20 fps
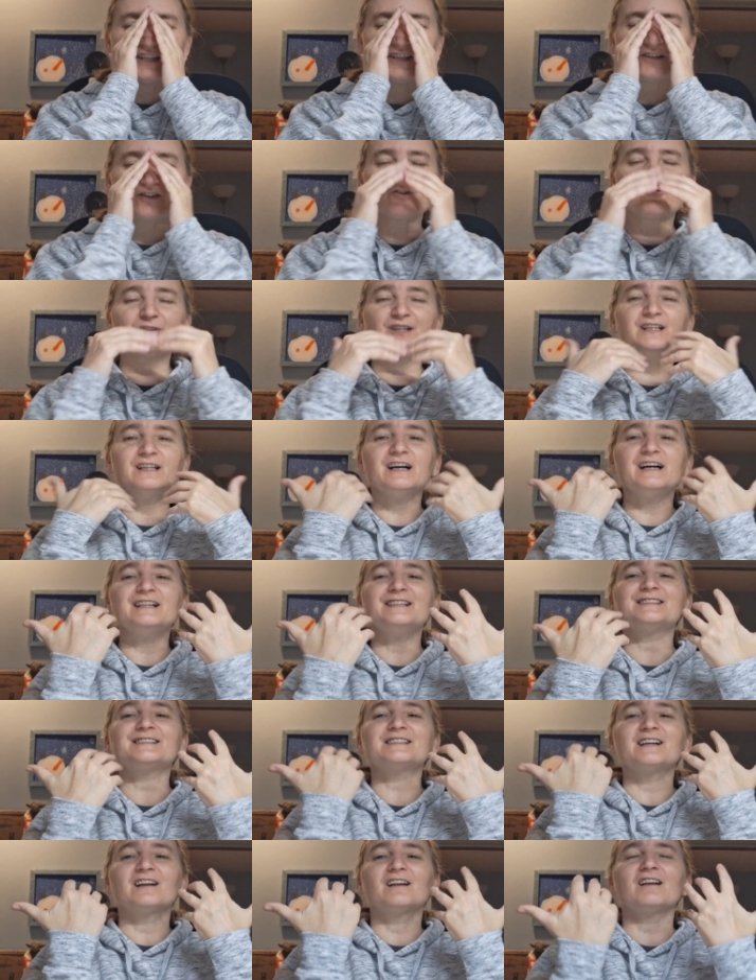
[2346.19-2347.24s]
it
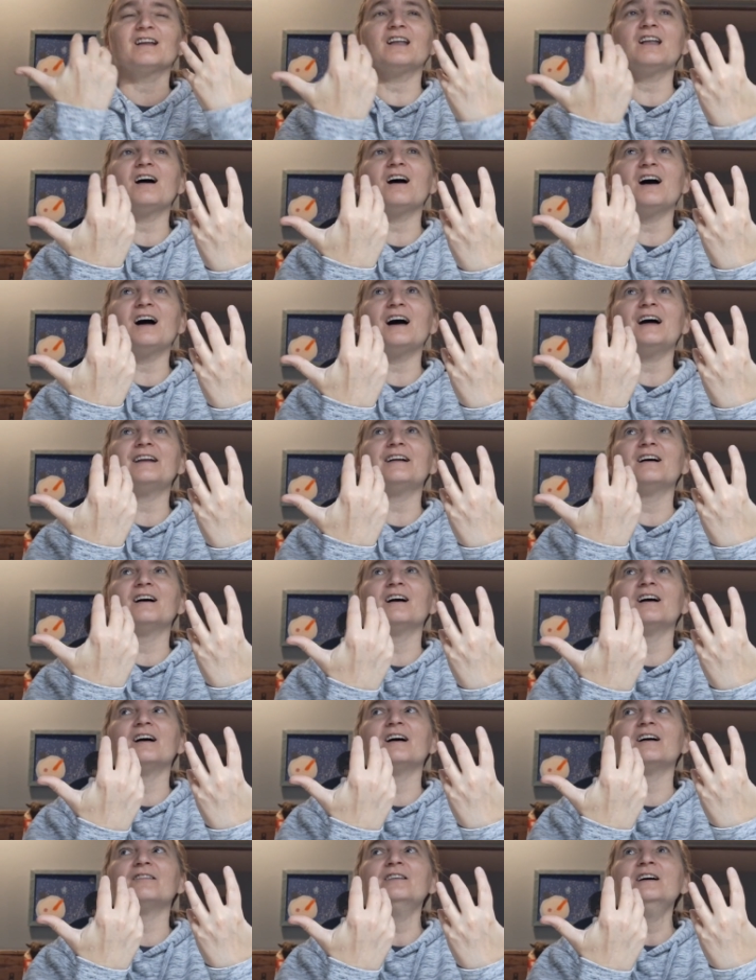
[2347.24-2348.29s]
creates a lot
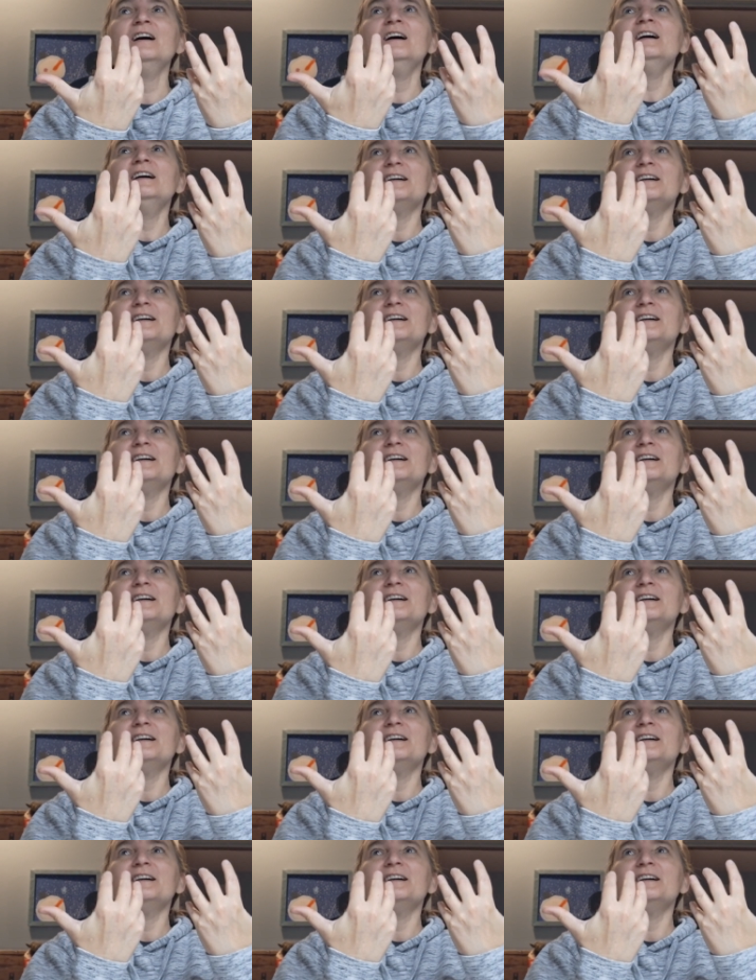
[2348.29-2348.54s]
of,